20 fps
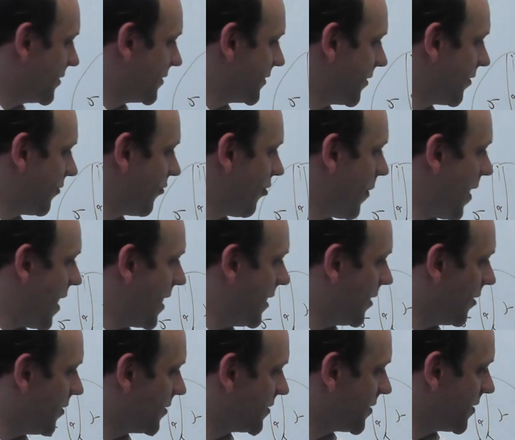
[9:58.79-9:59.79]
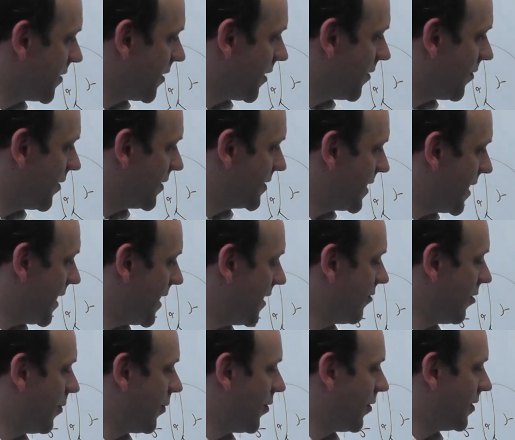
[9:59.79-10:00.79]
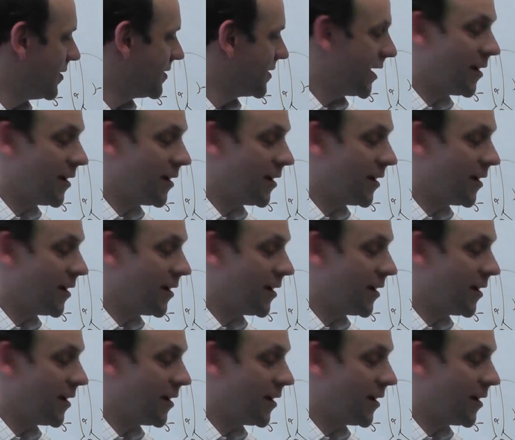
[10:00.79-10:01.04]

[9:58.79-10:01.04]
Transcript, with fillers: So the remaining austenite that's here at zero point